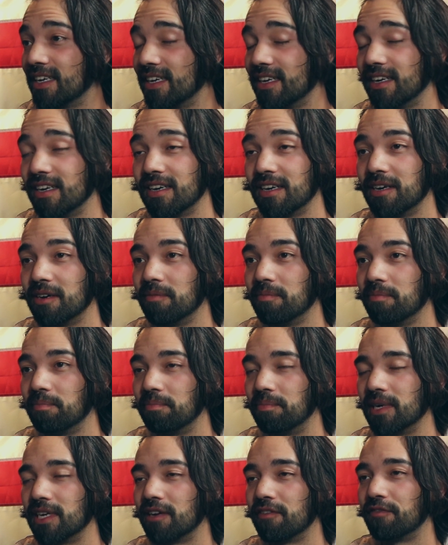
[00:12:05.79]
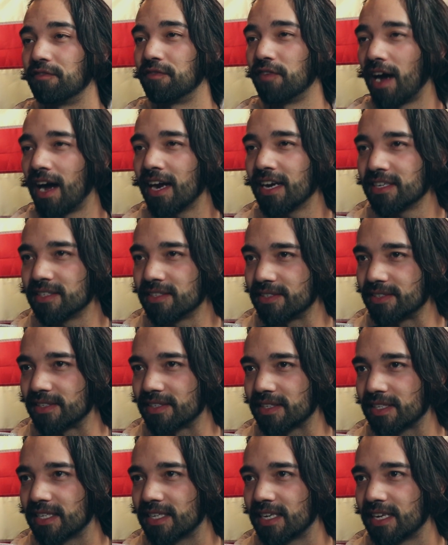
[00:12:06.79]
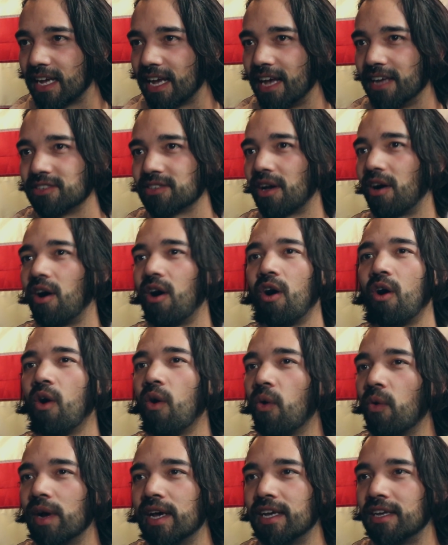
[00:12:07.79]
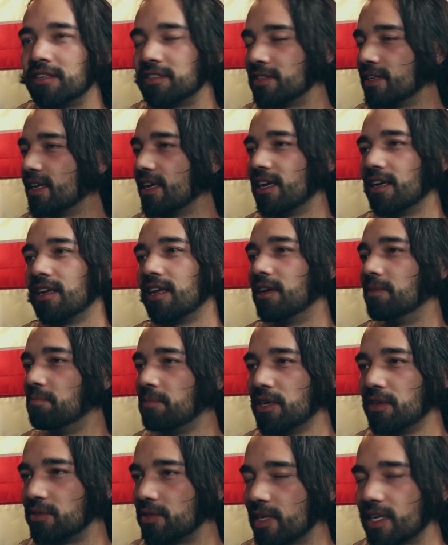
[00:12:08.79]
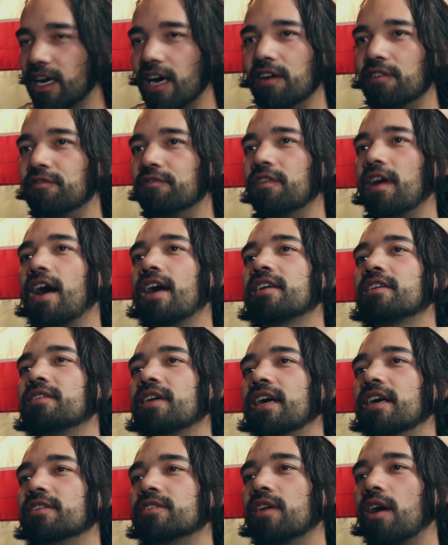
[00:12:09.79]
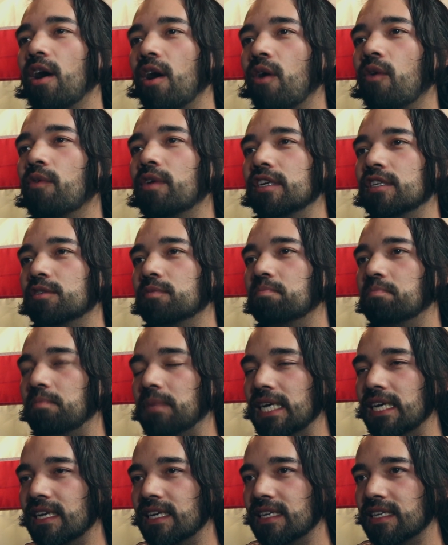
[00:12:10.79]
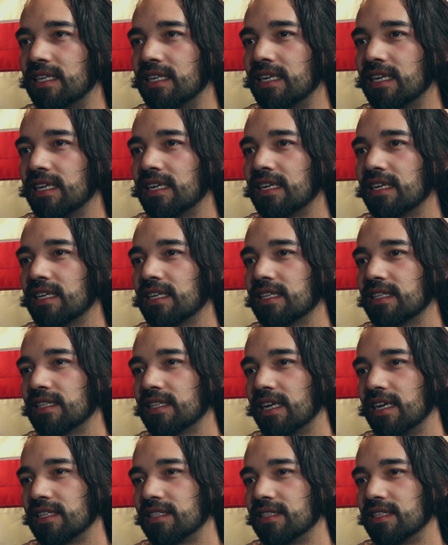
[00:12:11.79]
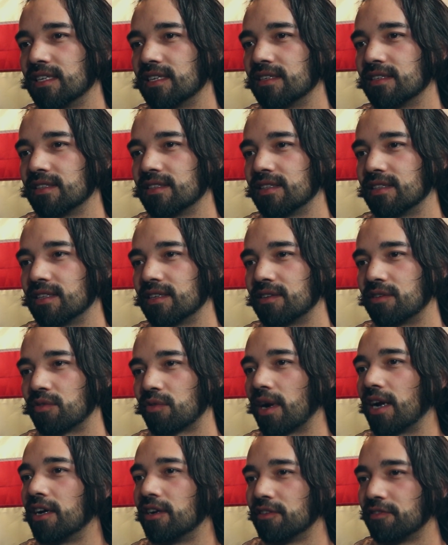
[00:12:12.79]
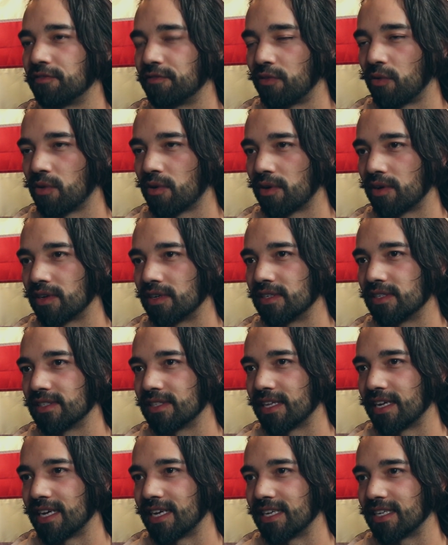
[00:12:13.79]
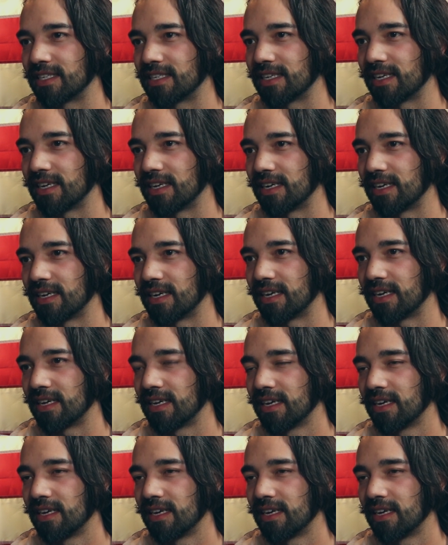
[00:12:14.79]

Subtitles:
But a vinyl has always, in music, a vinyl has always been like the grail for like the